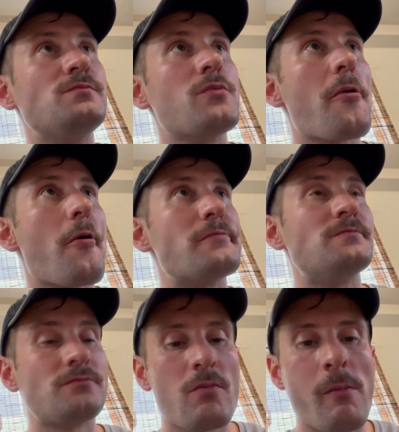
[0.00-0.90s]
Oh,
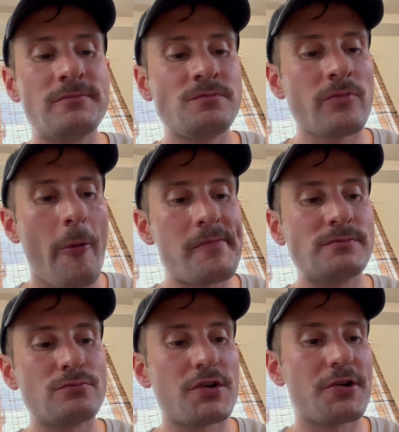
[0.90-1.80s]

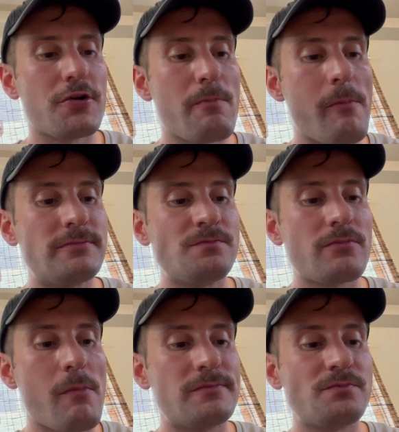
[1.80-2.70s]
pretty good.
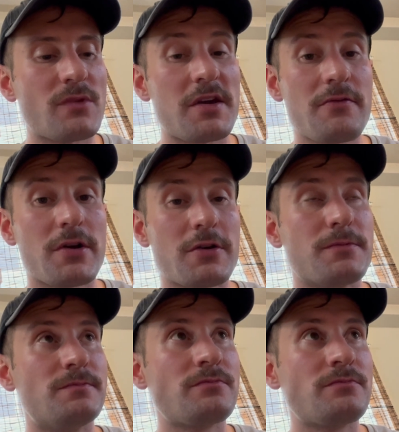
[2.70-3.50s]
I give it a good,